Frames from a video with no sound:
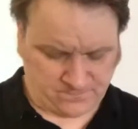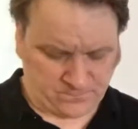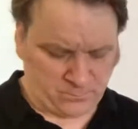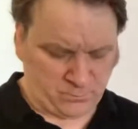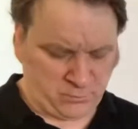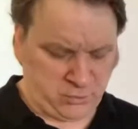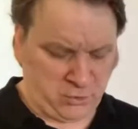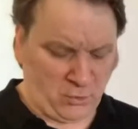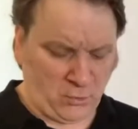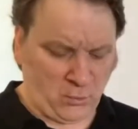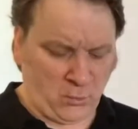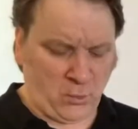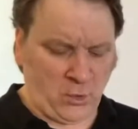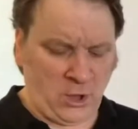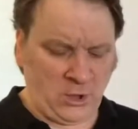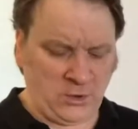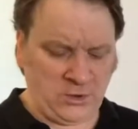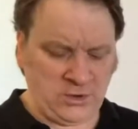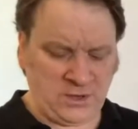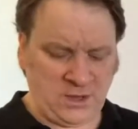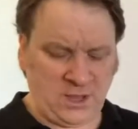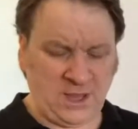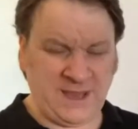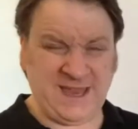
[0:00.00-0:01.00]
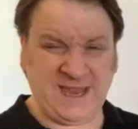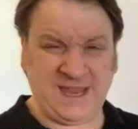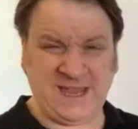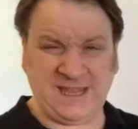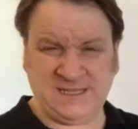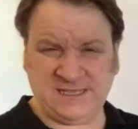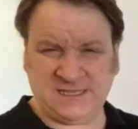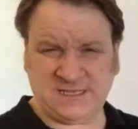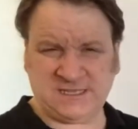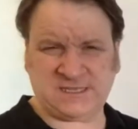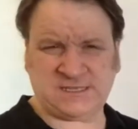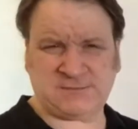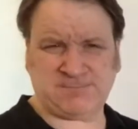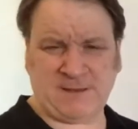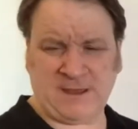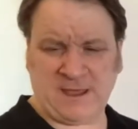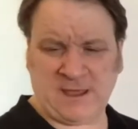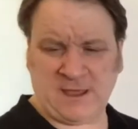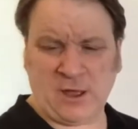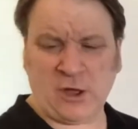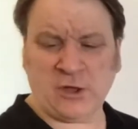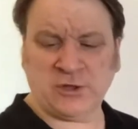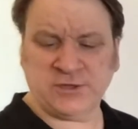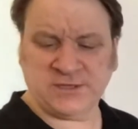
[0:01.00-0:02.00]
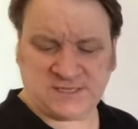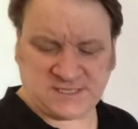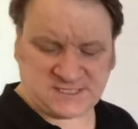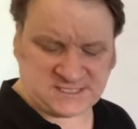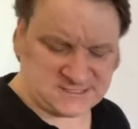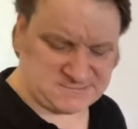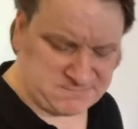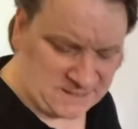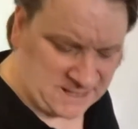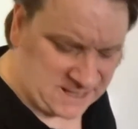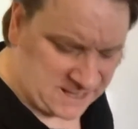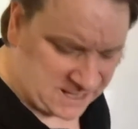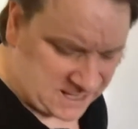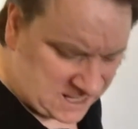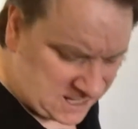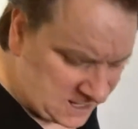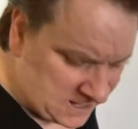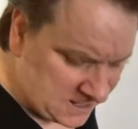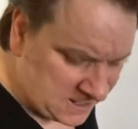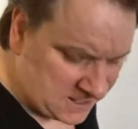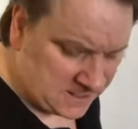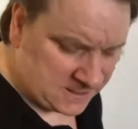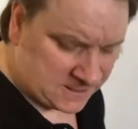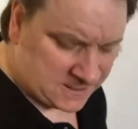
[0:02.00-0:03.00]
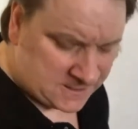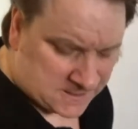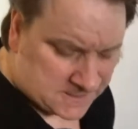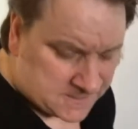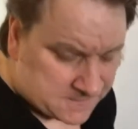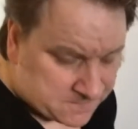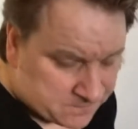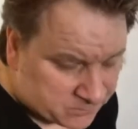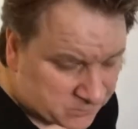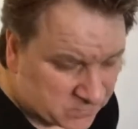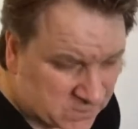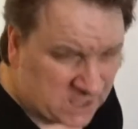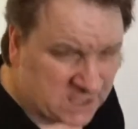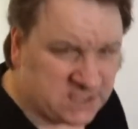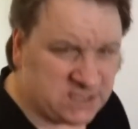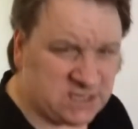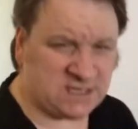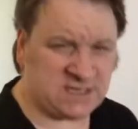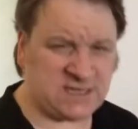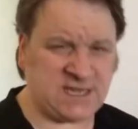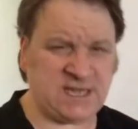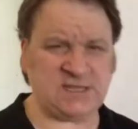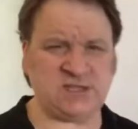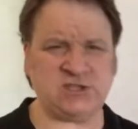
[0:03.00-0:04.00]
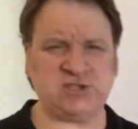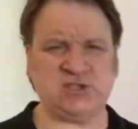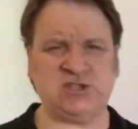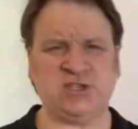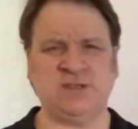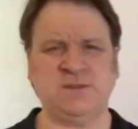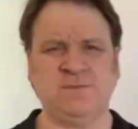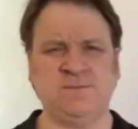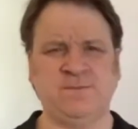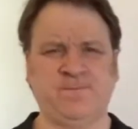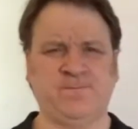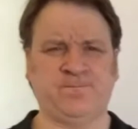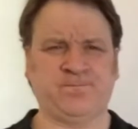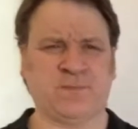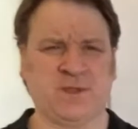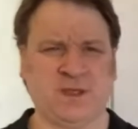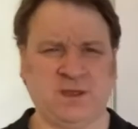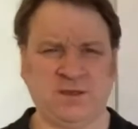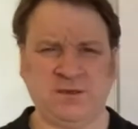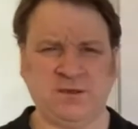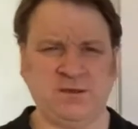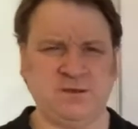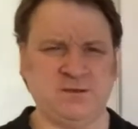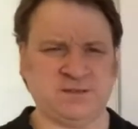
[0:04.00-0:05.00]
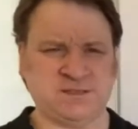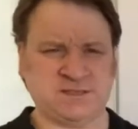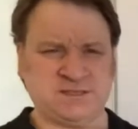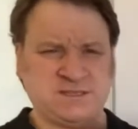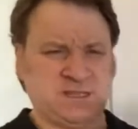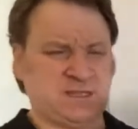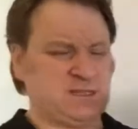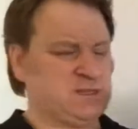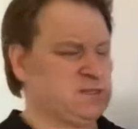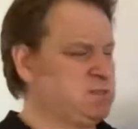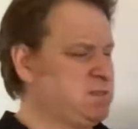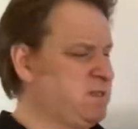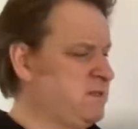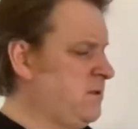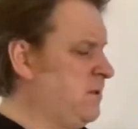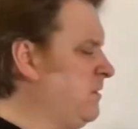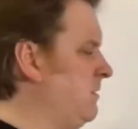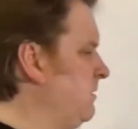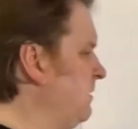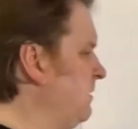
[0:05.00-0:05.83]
put one in display on display in your kitchen. I don't know, stick it to the